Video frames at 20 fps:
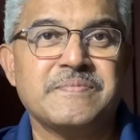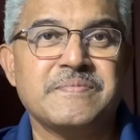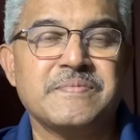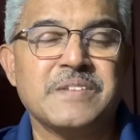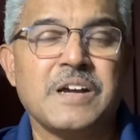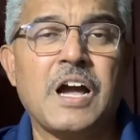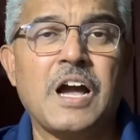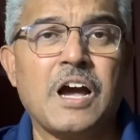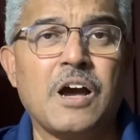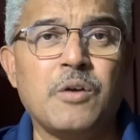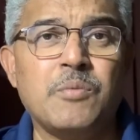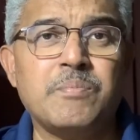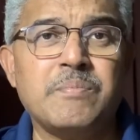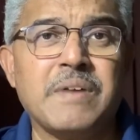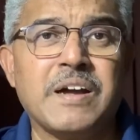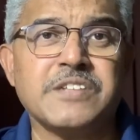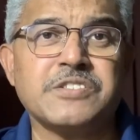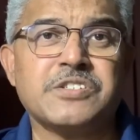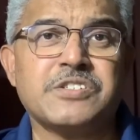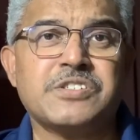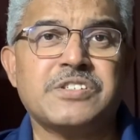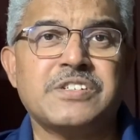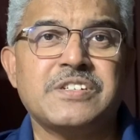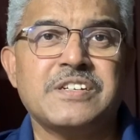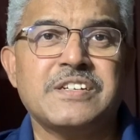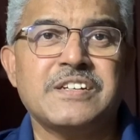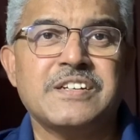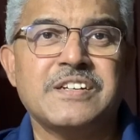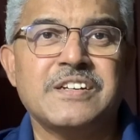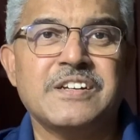How much
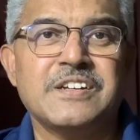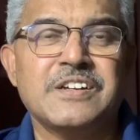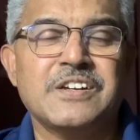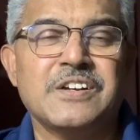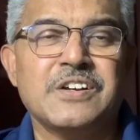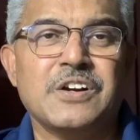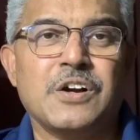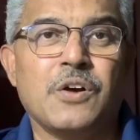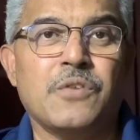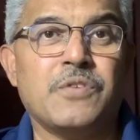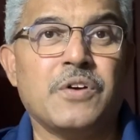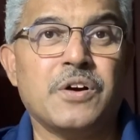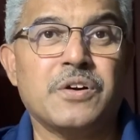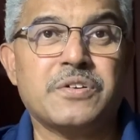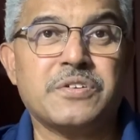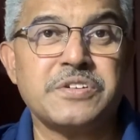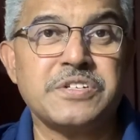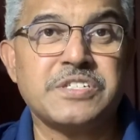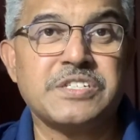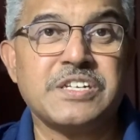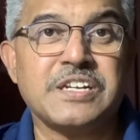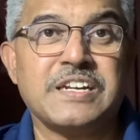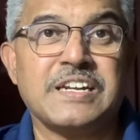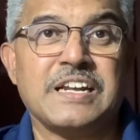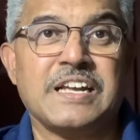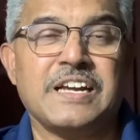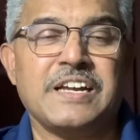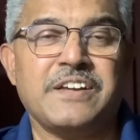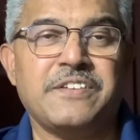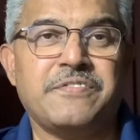of our Christian
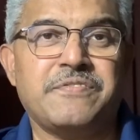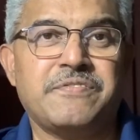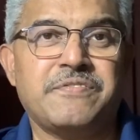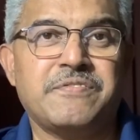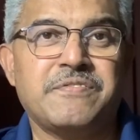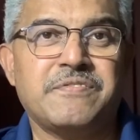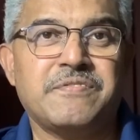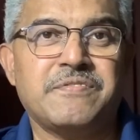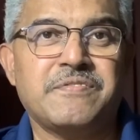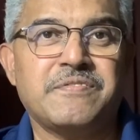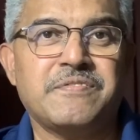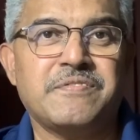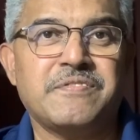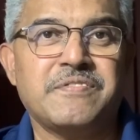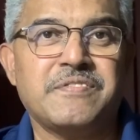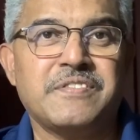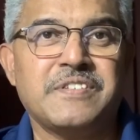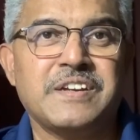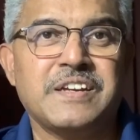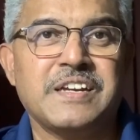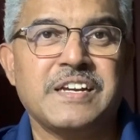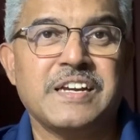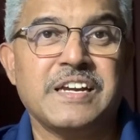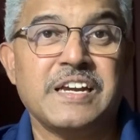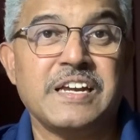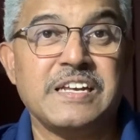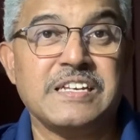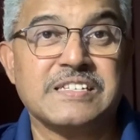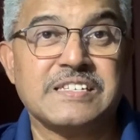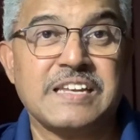life
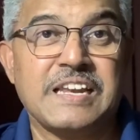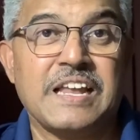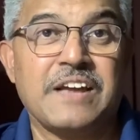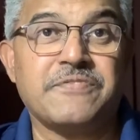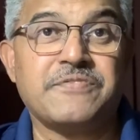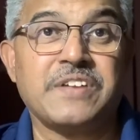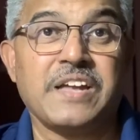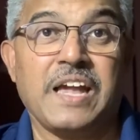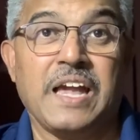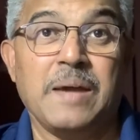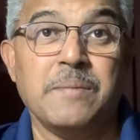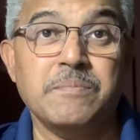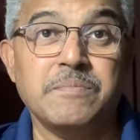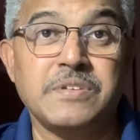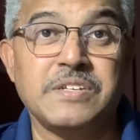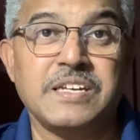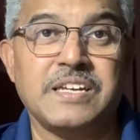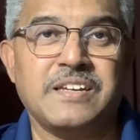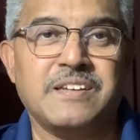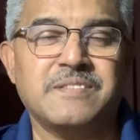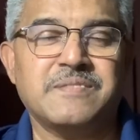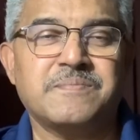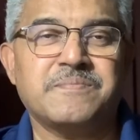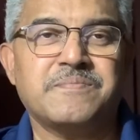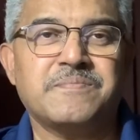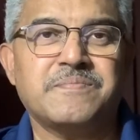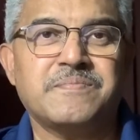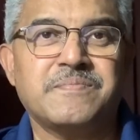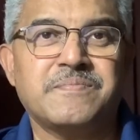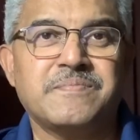is left empty
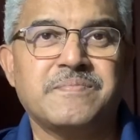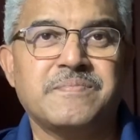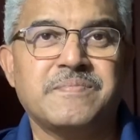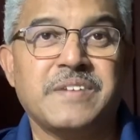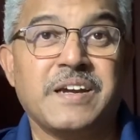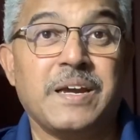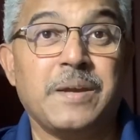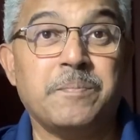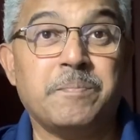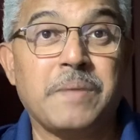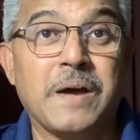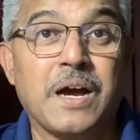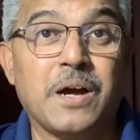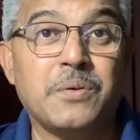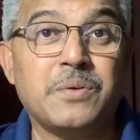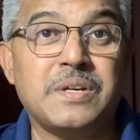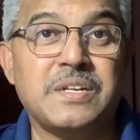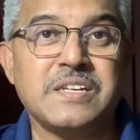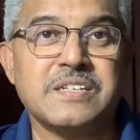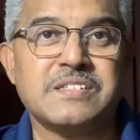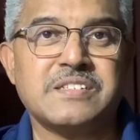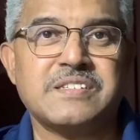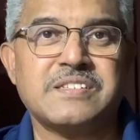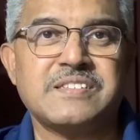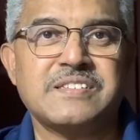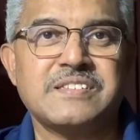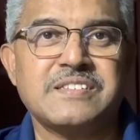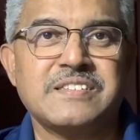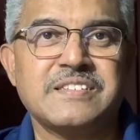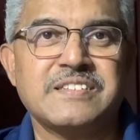and
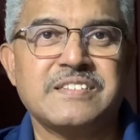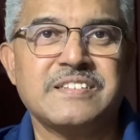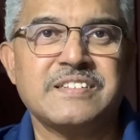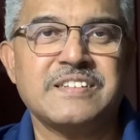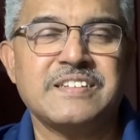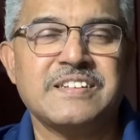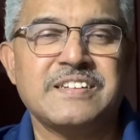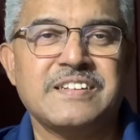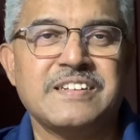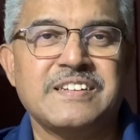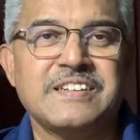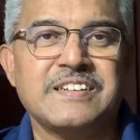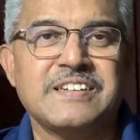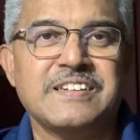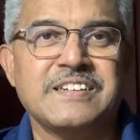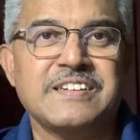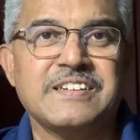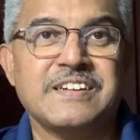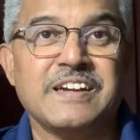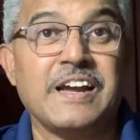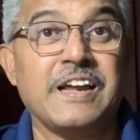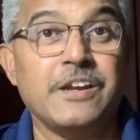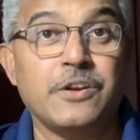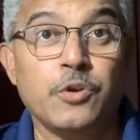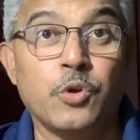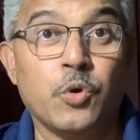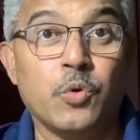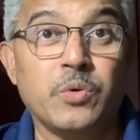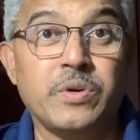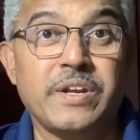powerless and
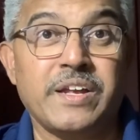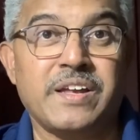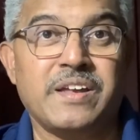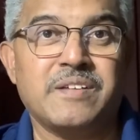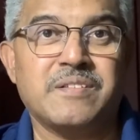lonely